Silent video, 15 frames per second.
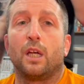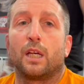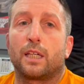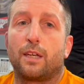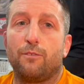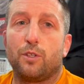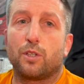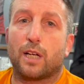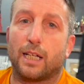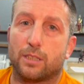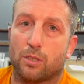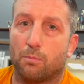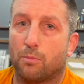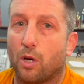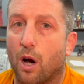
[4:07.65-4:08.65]
giving you guys
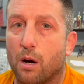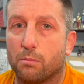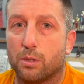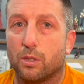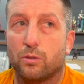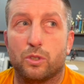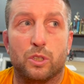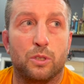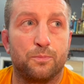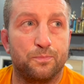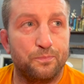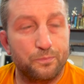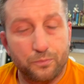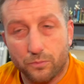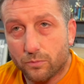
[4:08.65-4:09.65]
some combos.
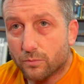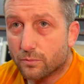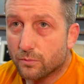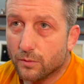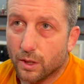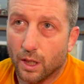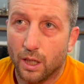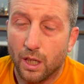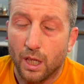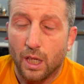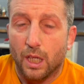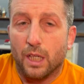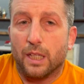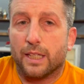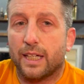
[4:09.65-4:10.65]

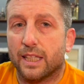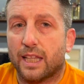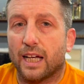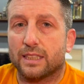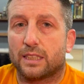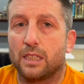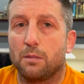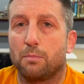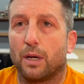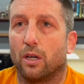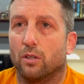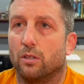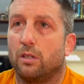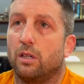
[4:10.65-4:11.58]
Get that seatbelt.